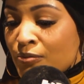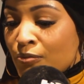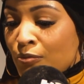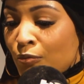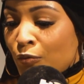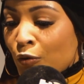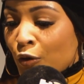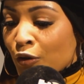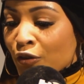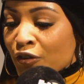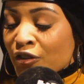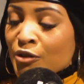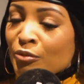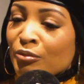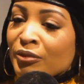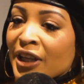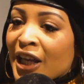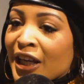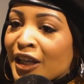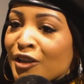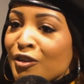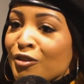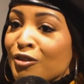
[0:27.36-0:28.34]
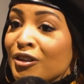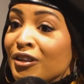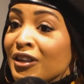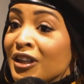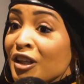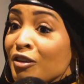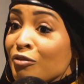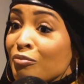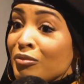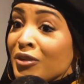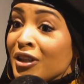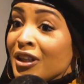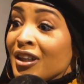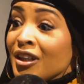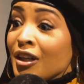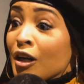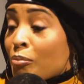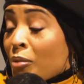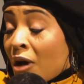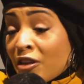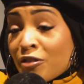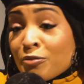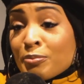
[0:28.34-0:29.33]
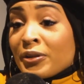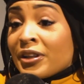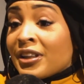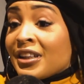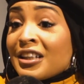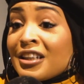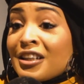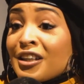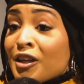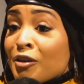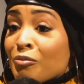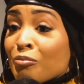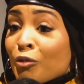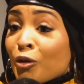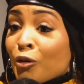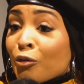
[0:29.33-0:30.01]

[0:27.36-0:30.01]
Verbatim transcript: for someone like you to give me a possibility to get more